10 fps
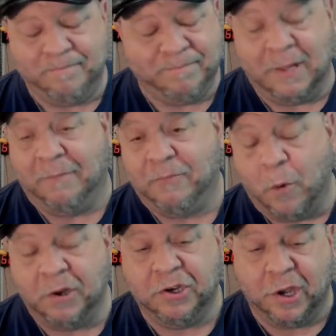Of
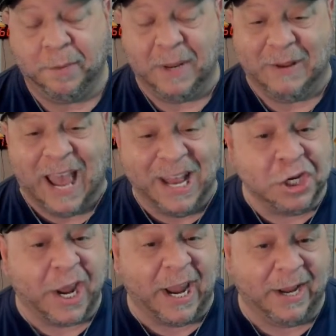course, you could be
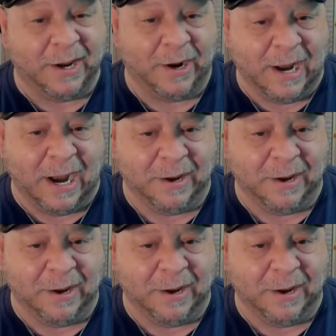educated on how